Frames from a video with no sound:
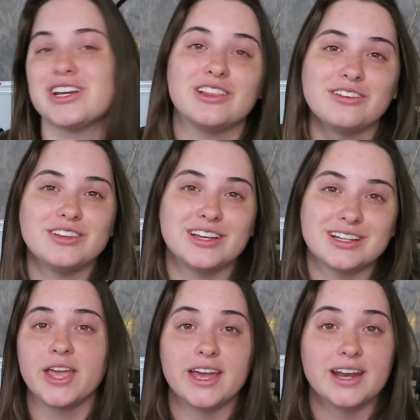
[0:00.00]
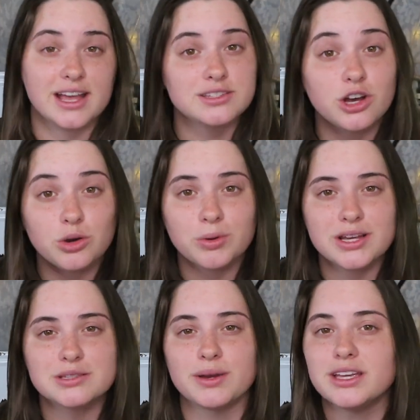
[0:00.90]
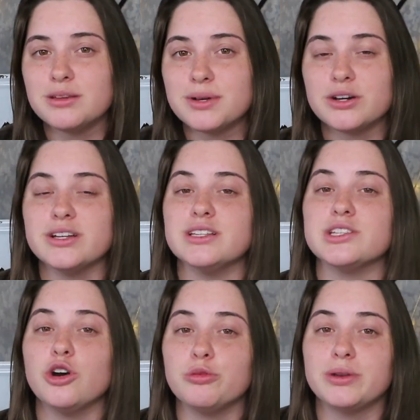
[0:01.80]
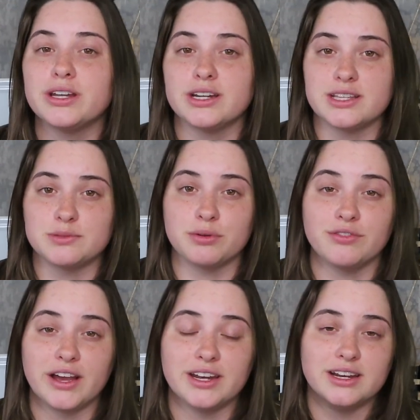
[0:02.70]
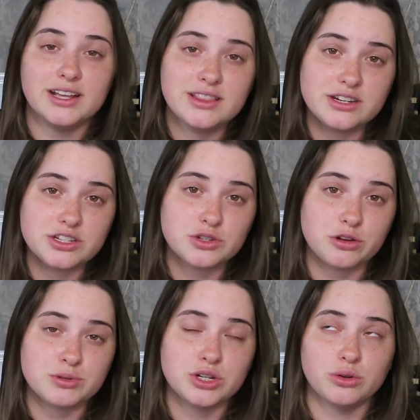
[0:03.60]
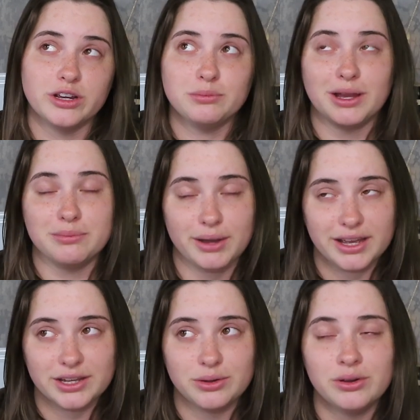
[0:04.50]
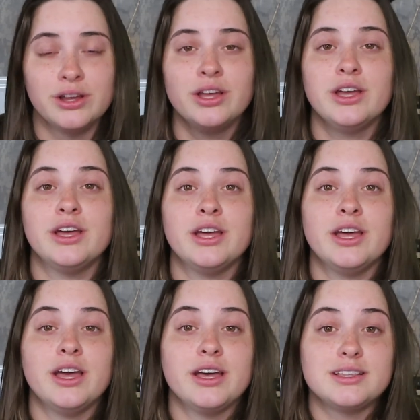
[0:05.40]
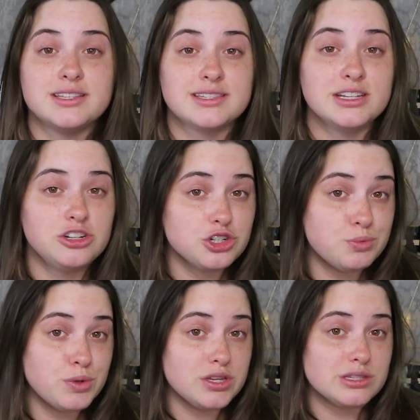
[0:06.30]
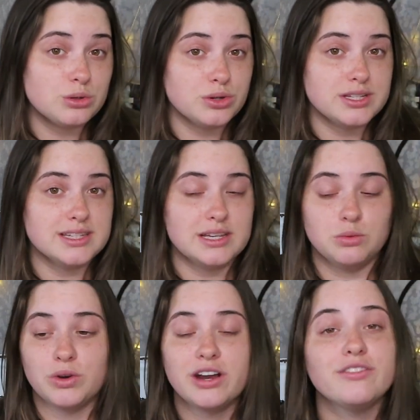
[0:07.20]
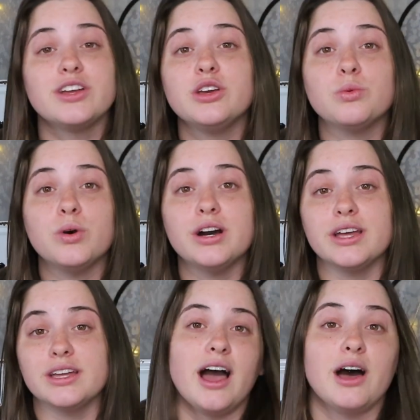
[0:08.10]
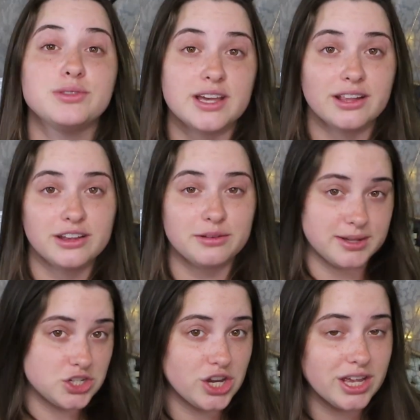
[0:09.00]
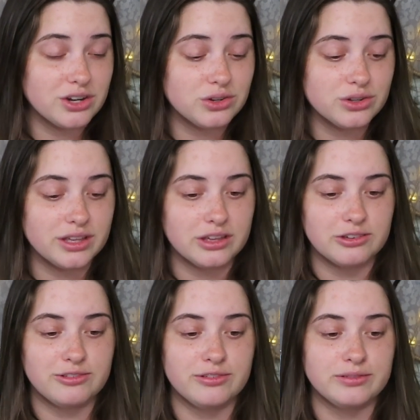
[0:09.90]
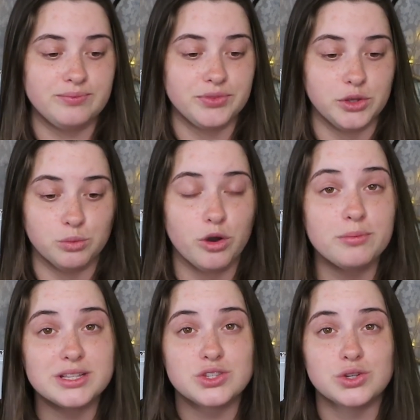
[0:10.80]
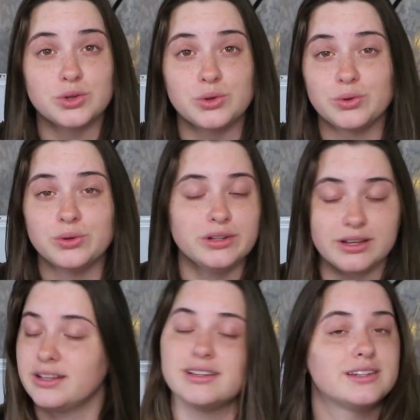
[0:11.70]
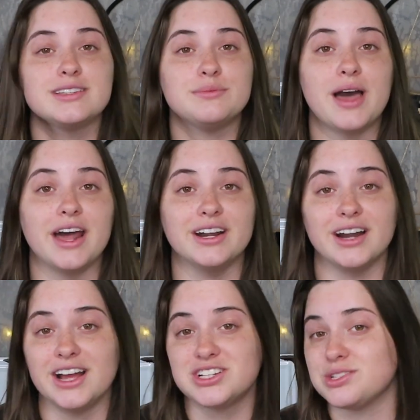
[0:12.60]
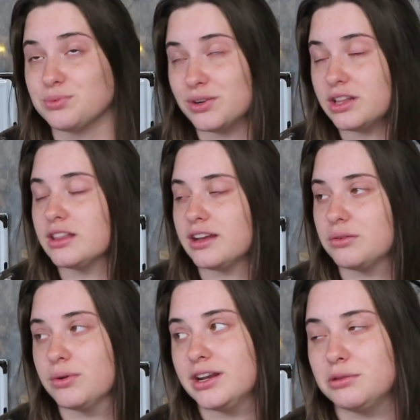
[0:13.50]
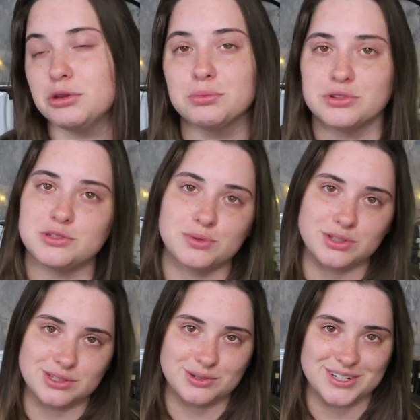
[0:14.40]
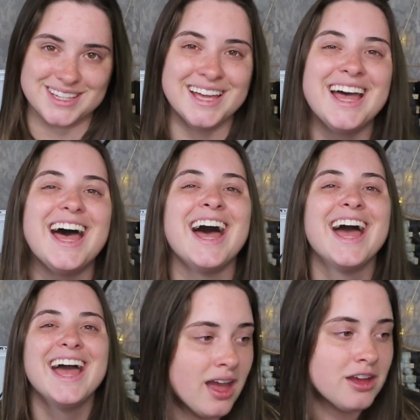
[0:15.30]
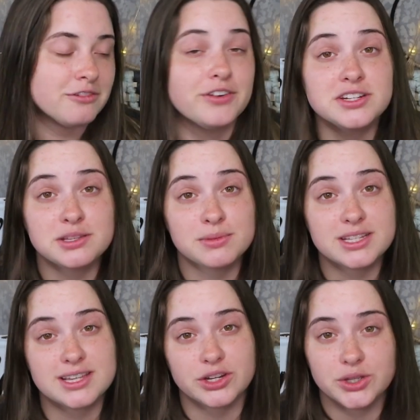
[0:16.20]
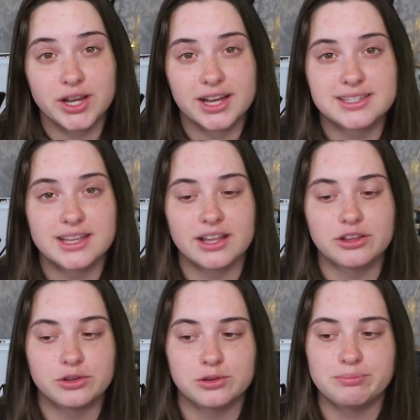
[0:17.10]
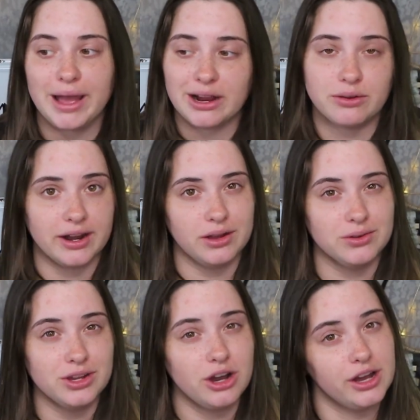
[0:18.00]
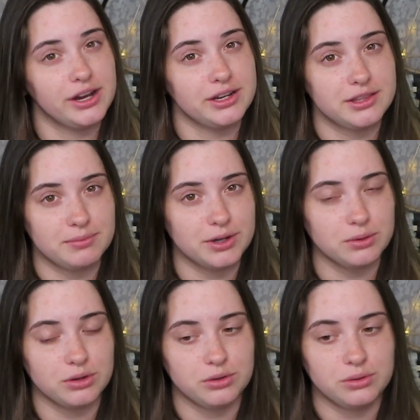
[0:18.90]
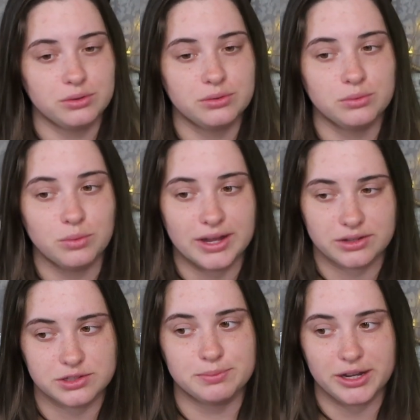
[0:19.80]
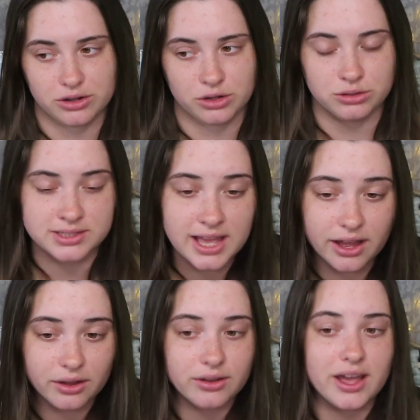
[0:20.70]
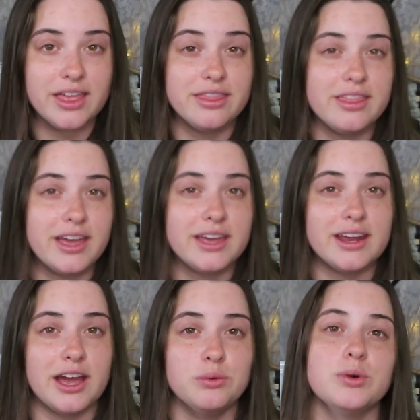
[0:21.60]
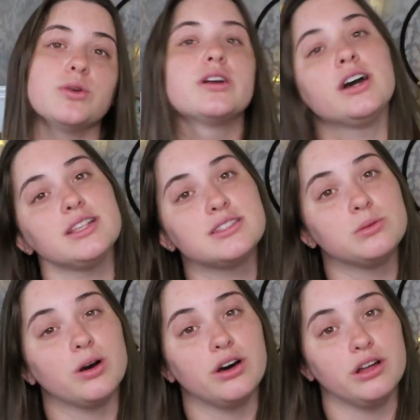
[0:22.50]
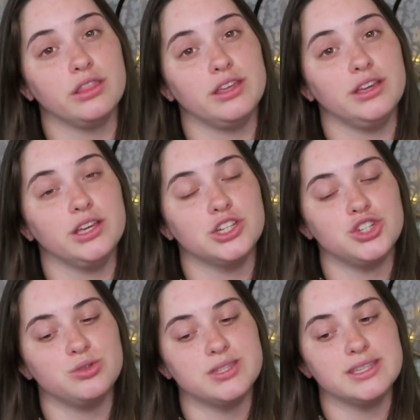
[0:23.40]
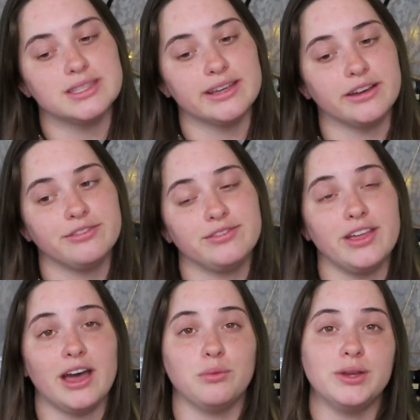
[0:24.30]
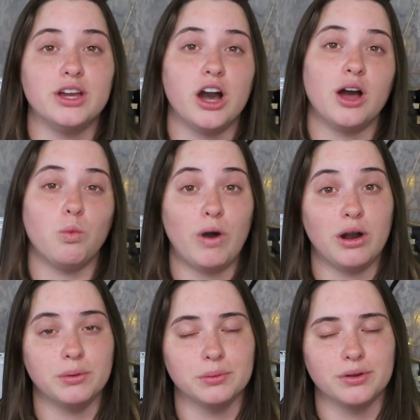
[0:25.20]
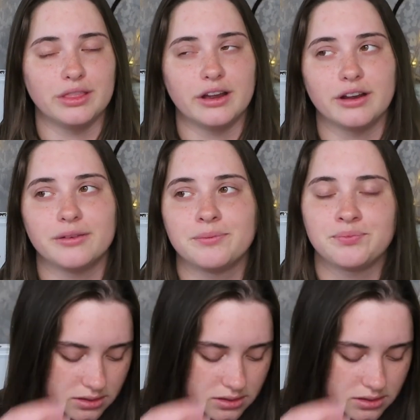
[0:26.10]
I love you guys. And as always, my email is open. It is provided in the description or in my bio to send your spooky stories in. Whatever you want. I'll tell it on my channel if you want me to. Doesn't matter. I just really like reading people's spooky stories. First, I'm going to tell you guys a little background on the Mineral Wells Baker Hotel, and then I will cut to all the juicy stuff that we got while we were there.